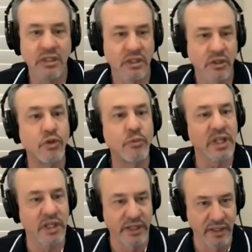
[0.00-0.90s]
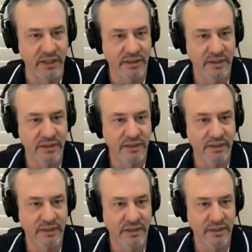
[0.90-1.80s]
humility
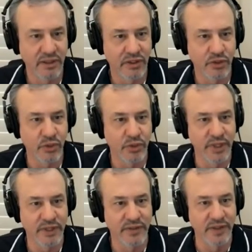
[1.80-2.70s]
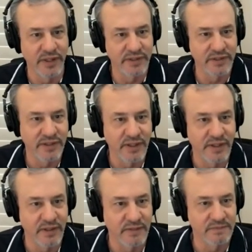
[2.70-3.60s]
to admit that
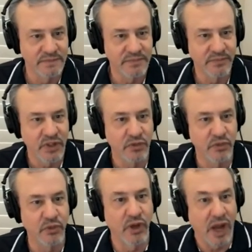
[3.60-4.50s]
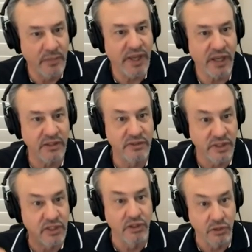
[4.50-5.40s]
I may
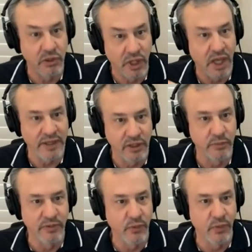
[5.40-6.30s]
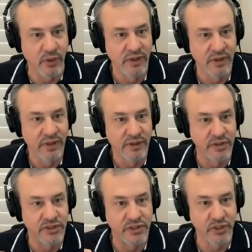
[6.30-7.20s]
need to learn a lot here before
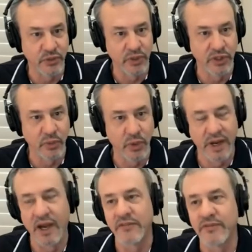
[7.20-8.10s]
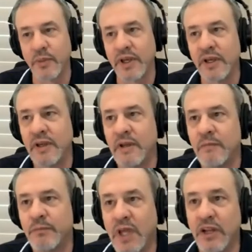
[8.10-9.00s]
this is going to really work out for me.
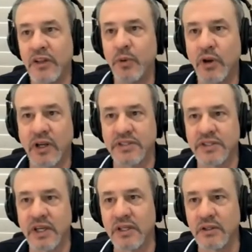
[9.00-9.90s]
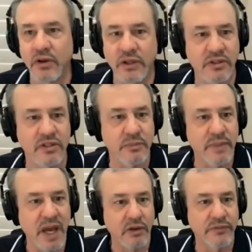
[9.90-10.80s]
And in the book, I say, look, it doesn't
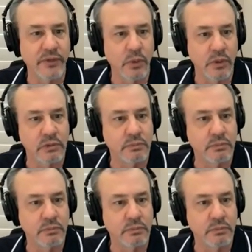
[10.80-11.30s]
matter if you were a